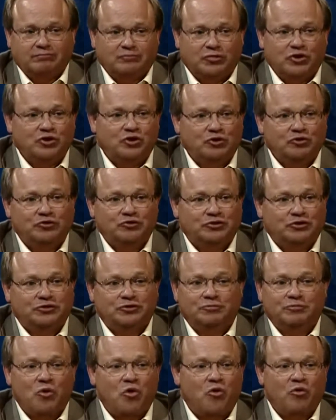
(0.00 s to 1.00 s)

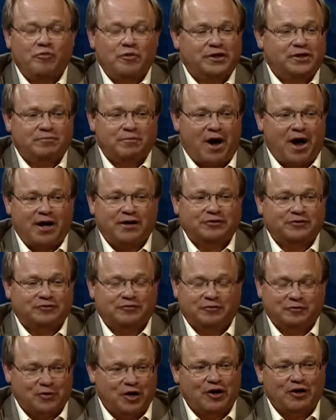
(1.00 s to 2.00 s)
produce more response
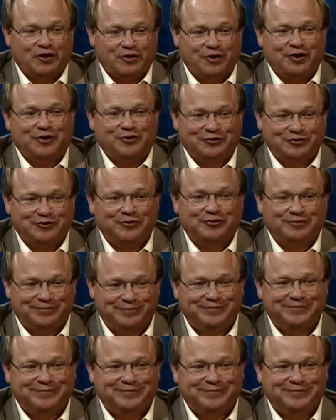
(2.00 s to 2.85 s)
from young adults.